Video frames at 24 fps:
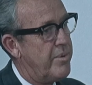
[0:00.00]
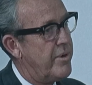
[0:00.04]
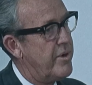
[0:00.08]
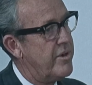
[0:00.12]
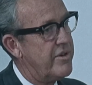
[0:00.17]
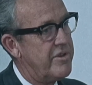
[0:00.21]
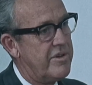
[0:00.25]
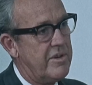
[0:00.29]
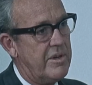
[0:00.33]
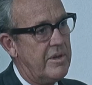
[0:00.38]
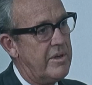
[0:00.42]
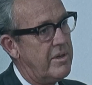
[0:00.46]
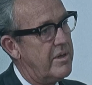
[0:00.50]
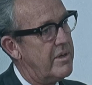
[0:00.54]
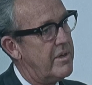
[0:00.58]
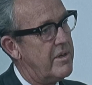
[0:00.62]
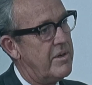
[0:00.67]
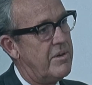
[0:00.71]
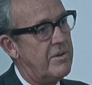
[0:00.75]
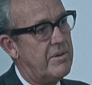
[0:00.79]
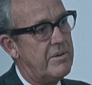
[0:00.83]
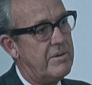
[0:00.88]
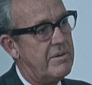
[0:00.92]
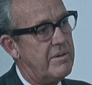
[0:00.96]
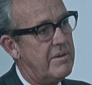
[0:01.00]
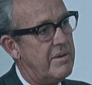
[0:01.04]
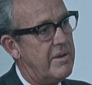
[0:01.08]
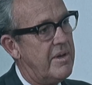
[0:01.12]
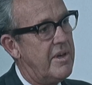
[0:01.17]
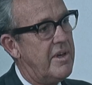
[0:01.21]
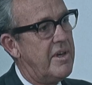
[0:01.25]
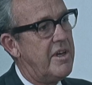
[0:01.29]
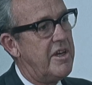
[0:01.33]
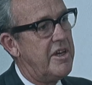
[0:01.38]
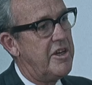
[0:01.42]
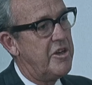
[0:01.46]
Personally, no.
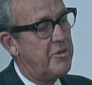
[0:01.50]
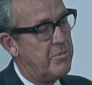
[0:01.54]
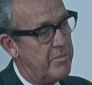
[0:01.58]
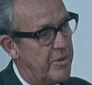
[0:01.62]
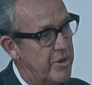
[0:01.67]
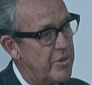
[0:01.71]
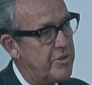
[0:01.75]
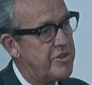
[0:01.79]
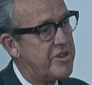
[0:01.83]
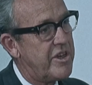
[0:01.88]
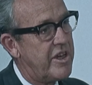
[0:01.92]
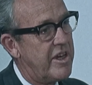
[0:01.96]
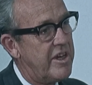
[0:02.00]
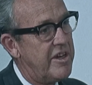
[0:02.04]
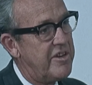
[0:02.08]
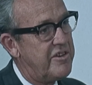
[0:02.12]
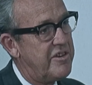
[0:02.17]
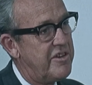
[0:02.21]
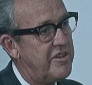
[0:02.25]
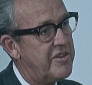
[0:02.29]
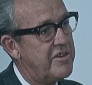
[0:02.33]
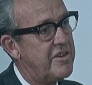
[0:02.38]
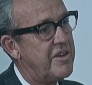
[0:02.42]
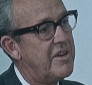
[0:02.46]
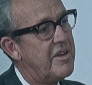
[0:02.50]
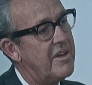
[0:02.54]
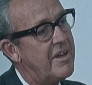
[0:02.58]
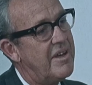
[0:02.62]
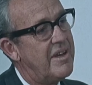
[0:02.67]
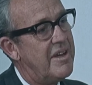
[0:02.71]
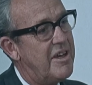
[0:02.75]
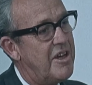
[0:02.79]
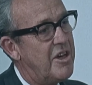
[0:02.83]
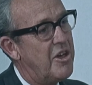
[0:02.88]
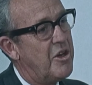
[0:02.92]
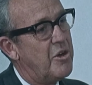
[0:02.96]
In most cases,
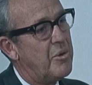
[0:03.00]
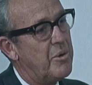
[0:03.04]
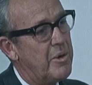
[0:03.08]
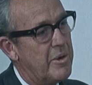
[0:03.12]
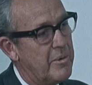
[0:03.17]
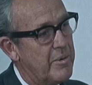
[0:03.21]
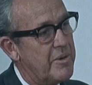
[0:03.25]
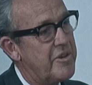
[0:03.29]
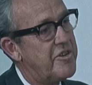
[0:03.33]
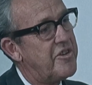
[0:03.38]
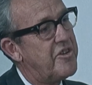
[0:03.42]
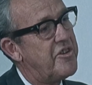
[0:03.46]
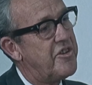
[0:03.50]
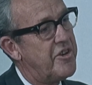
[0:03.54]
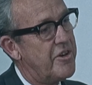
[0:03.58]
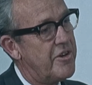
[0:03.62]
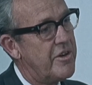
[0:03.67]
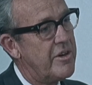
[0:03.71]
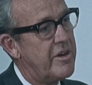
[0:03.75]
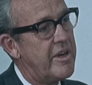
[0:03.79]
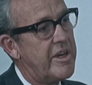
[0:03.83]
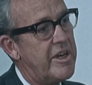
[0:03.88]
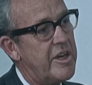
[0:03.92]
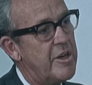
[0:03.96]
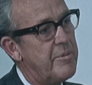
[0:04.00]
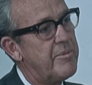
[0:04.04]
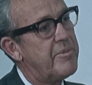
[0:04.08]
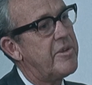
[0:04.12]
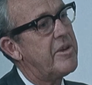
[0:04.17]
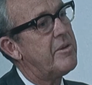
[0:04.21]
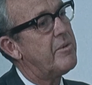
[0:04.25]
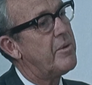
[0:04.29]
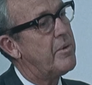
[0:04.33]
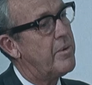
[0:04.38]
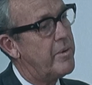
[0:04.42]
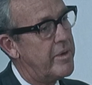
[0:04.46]
we were so short of help,
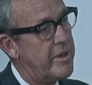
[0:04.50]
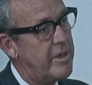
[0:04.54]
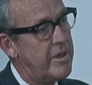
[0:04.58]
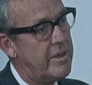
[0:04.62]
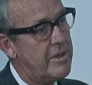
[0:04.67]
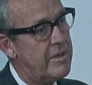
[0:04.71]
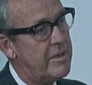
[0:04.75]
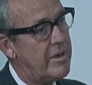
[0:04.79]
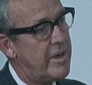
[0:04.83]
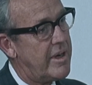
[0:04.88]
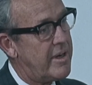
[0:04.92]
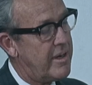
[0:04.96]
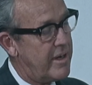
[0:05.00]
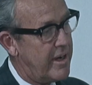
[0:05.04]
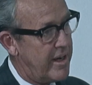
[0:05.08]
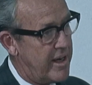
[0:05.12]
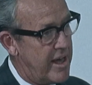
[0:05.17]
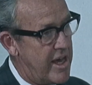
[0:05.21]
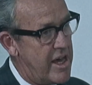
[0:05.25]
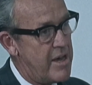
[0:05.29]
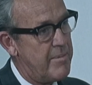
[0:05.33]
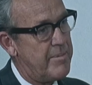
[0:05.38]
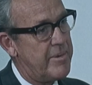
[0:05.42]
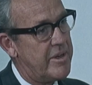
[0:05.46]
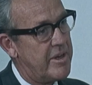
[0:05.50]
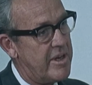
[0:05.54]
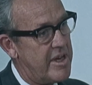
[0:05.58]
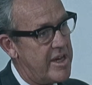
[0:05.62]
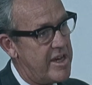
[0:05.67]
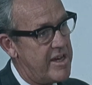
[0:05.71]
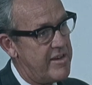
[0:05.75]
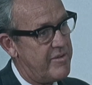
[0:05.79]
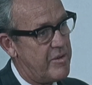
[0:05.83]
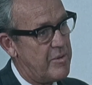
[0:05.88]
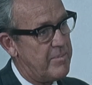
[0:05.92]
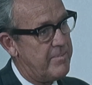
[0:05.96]
they were real happy to
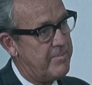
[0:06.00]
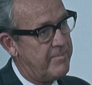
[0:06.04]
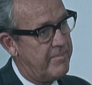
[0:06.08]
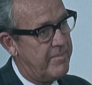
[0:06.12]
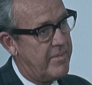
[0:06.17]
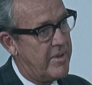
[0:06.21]
have them.